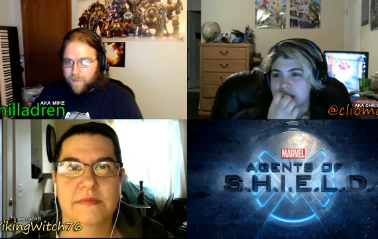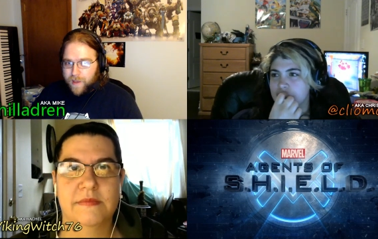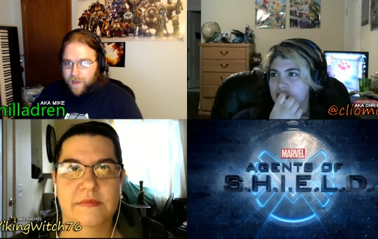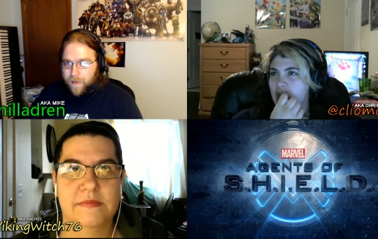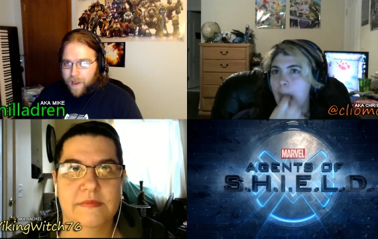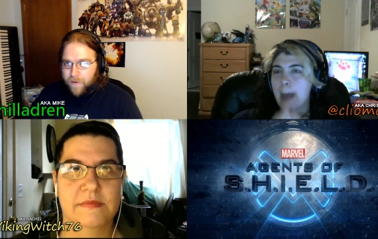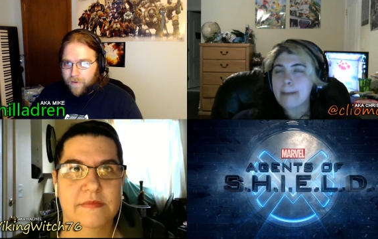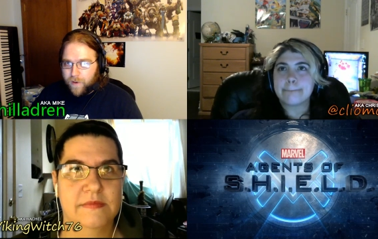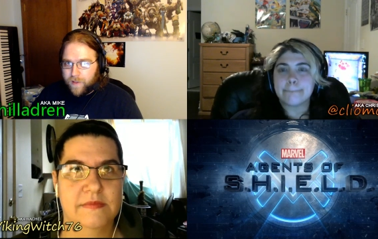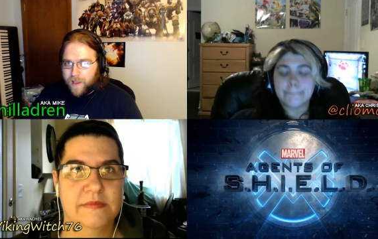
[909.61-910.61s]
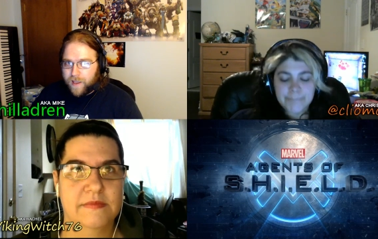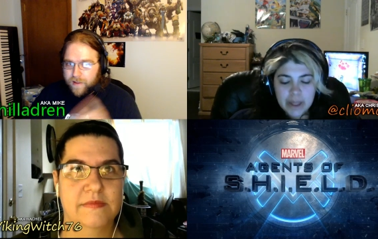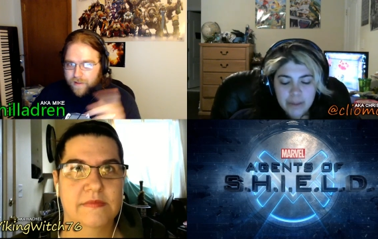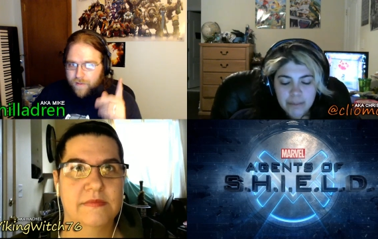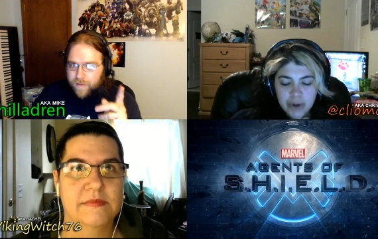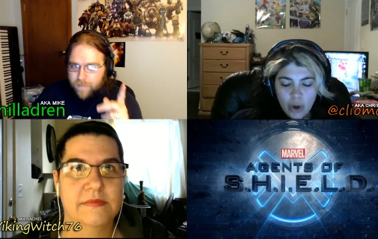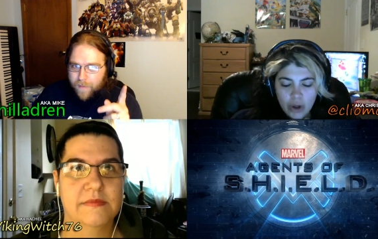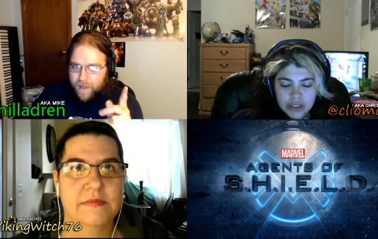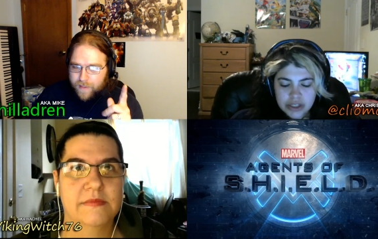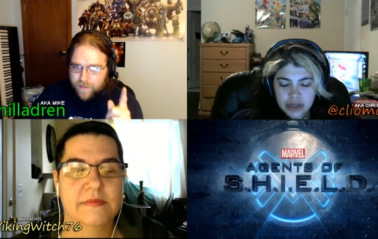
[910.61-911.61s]
Speaker 1: being paranoid. Like this
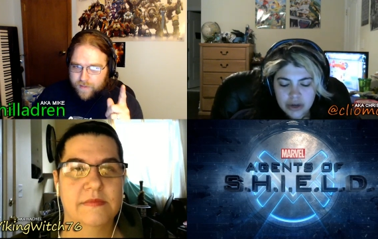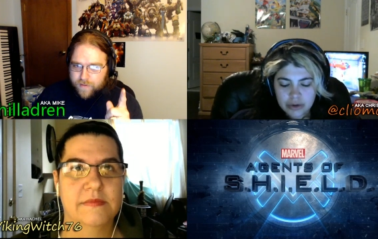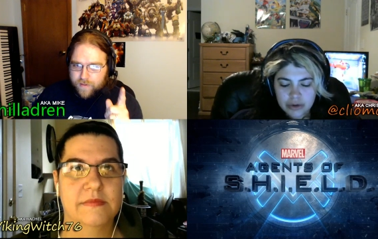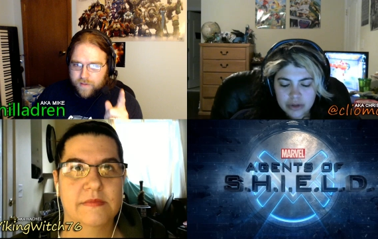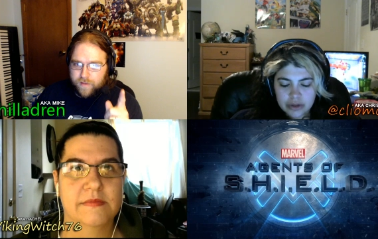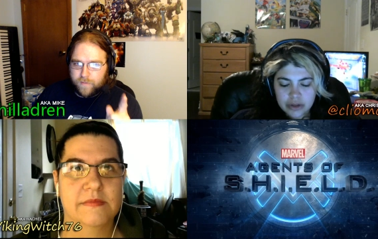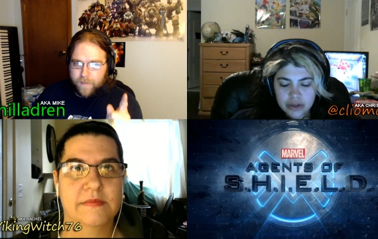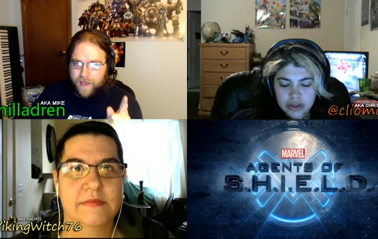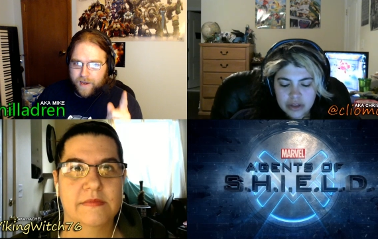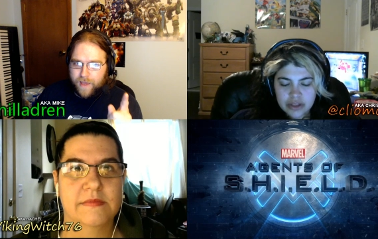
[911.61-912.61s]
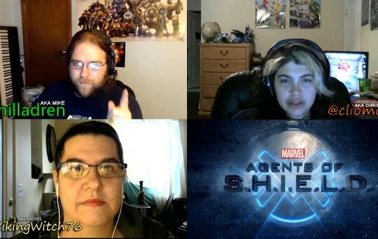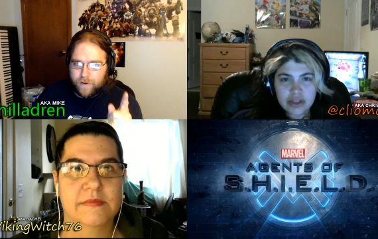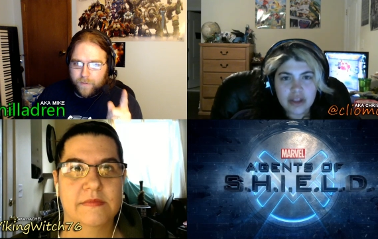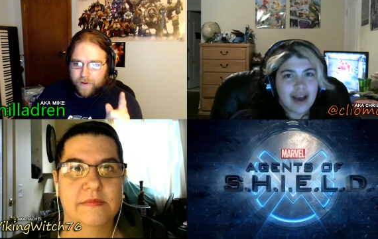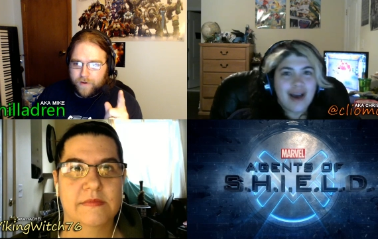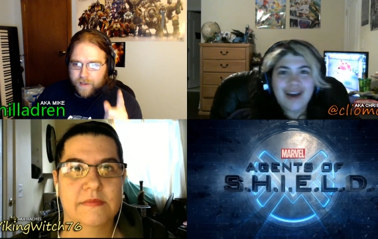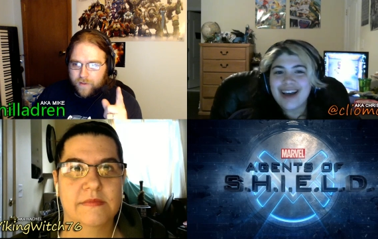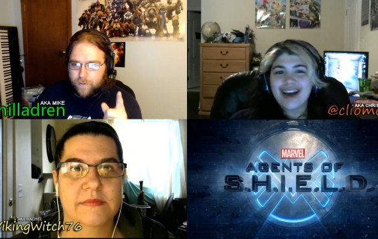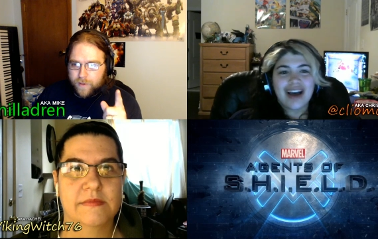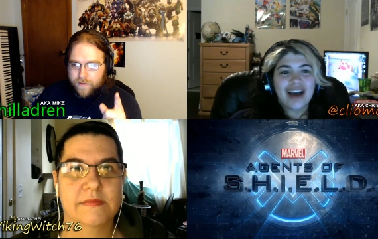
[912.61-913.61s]
man also this man everywhere he
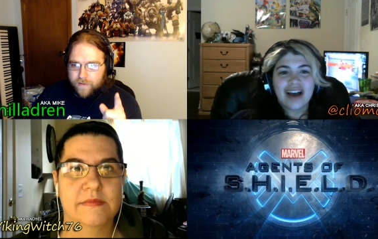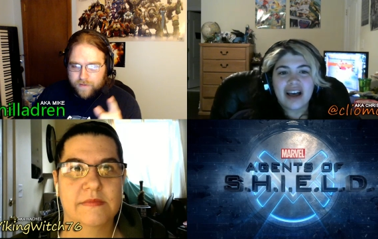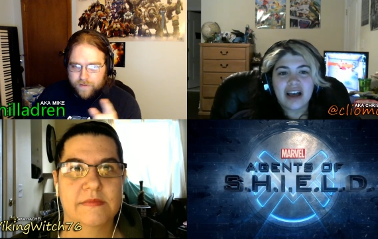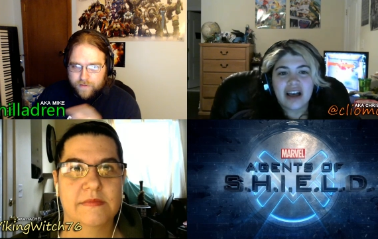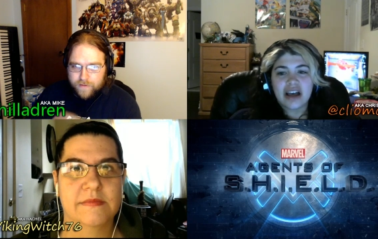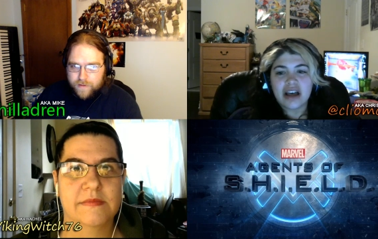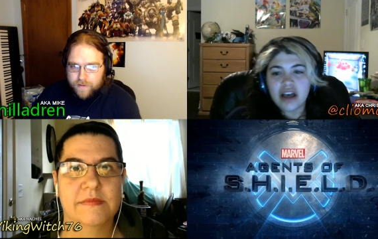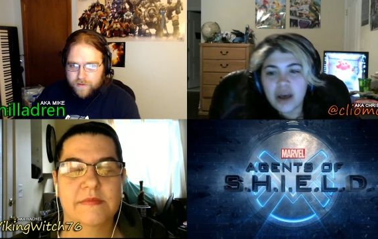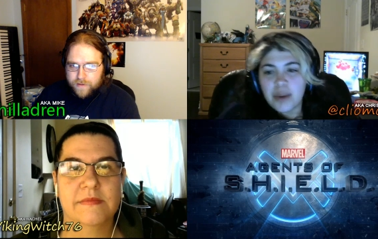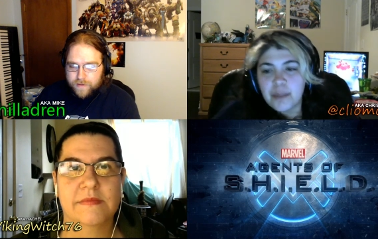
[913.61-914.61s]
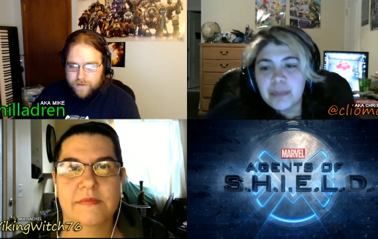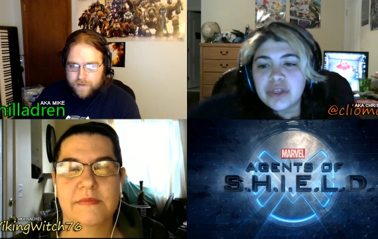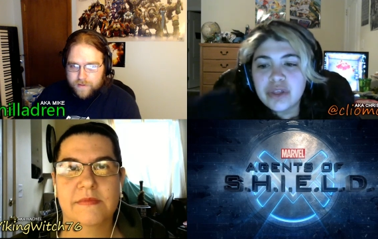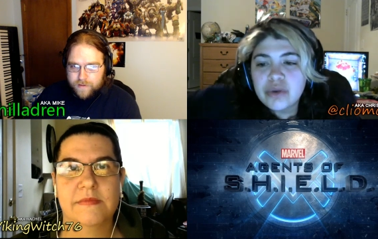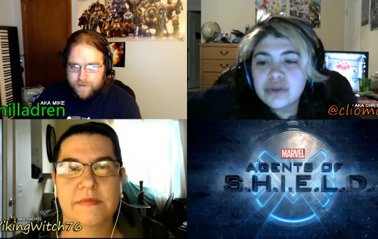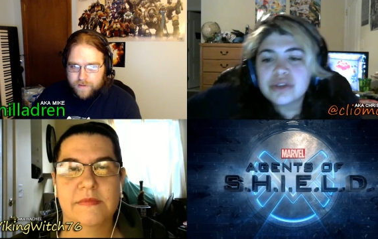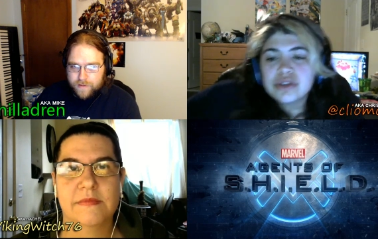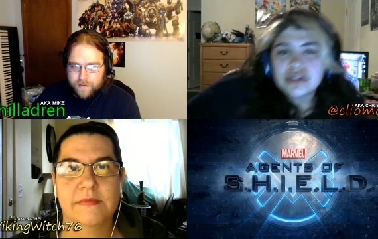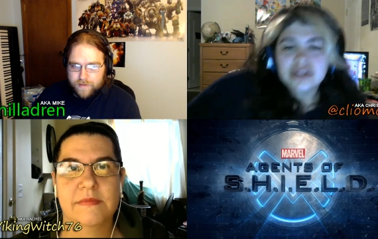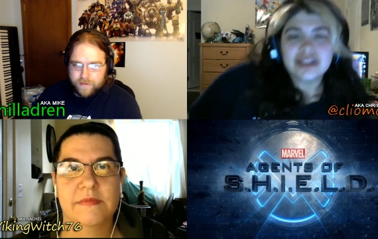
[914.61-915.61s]
do it
Speaker 2: but
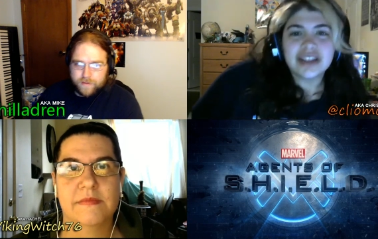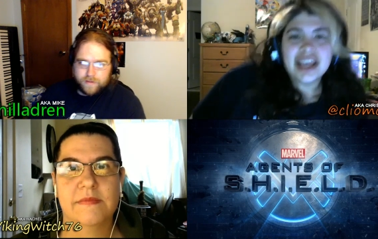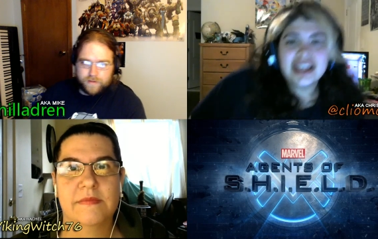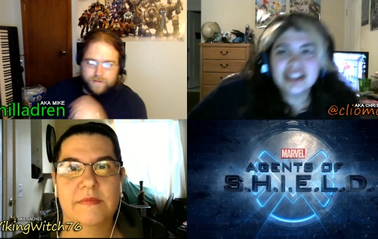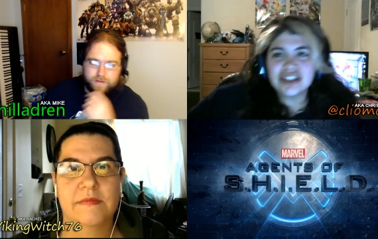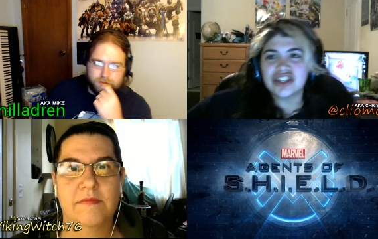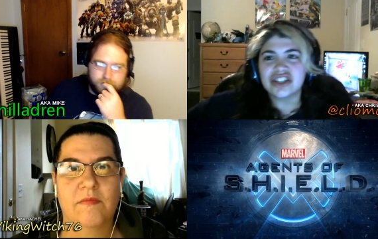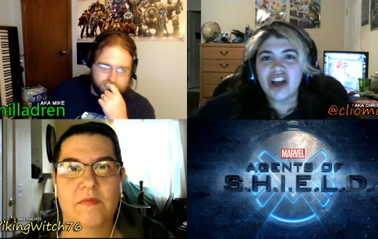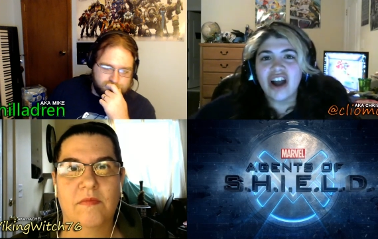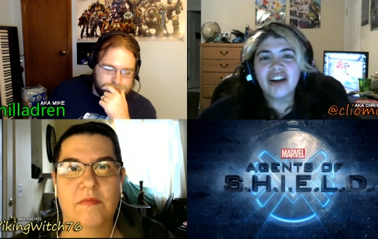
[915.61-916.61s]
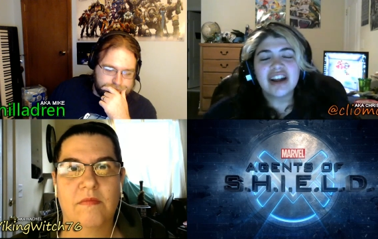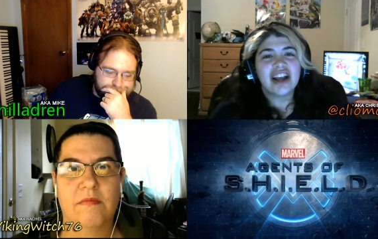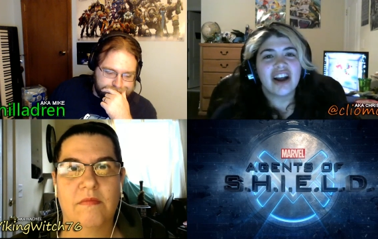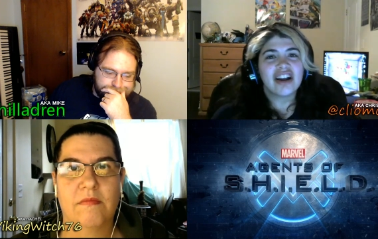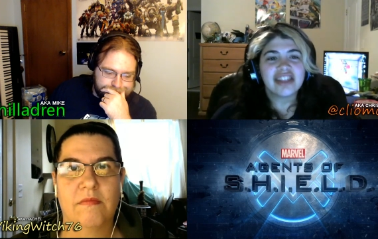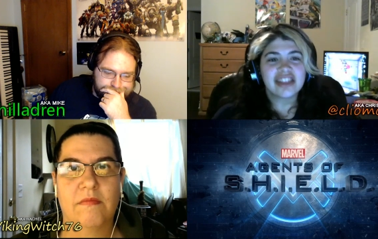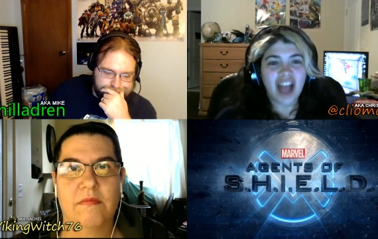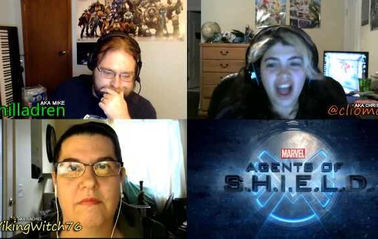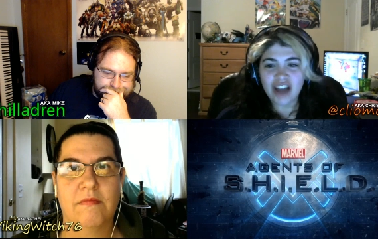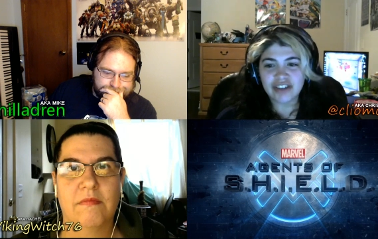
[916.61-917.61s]
those the Chitauri are
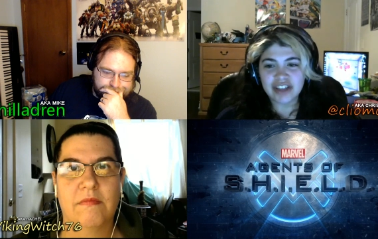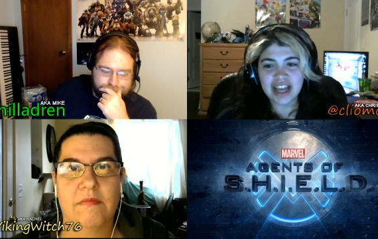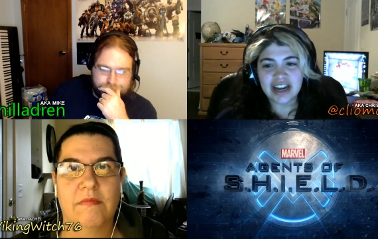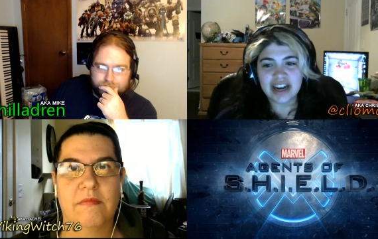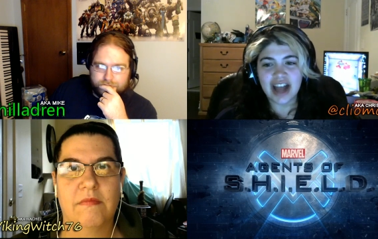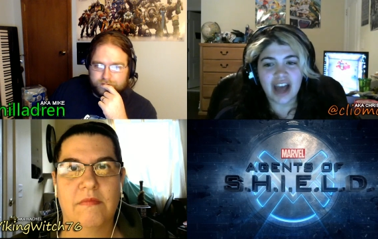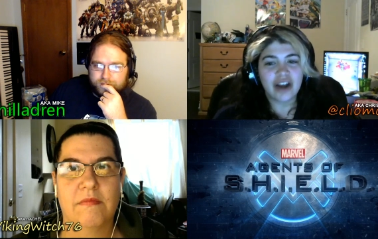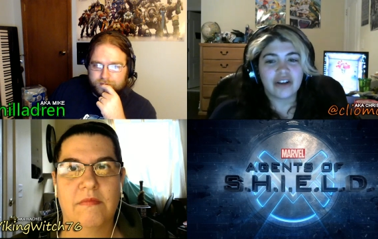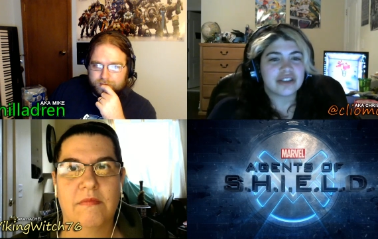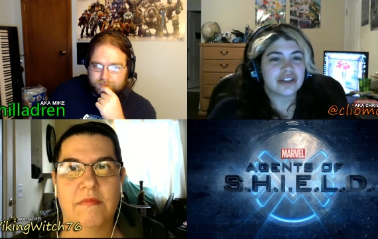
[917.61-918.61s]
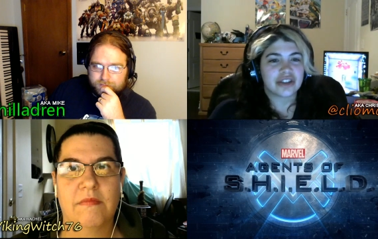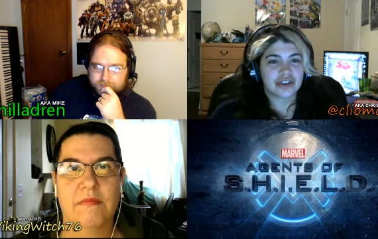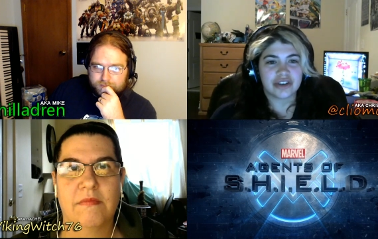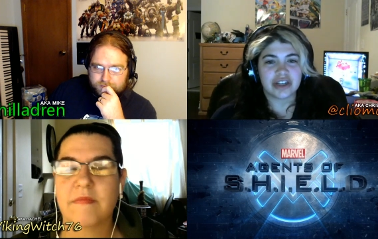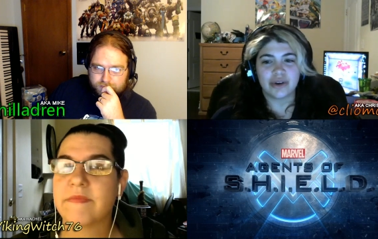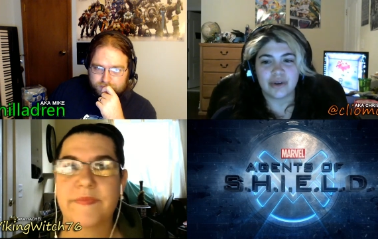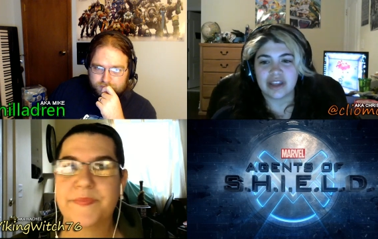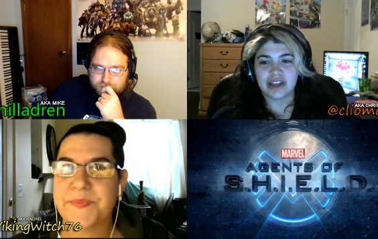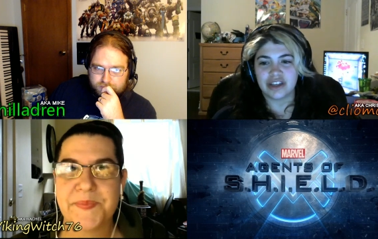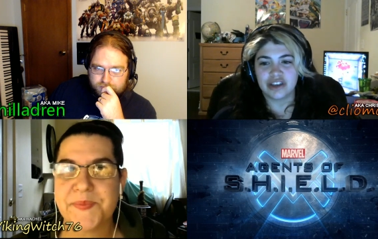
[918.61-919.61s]
not related at all to the kree
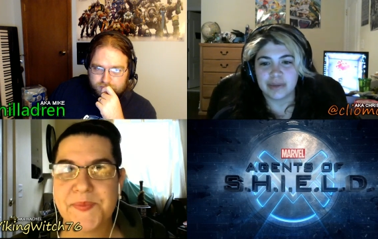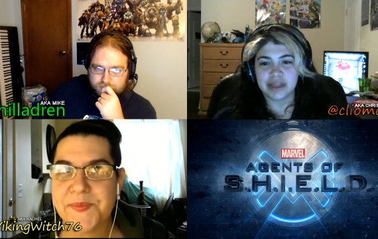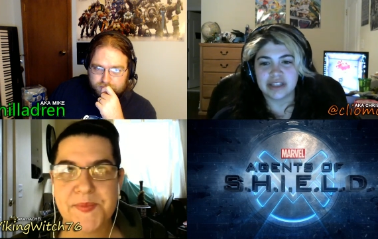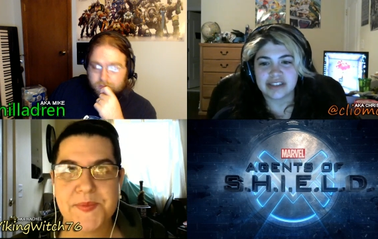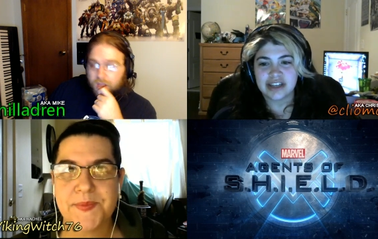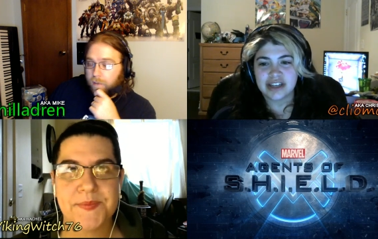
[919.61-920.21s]
or the inhumans no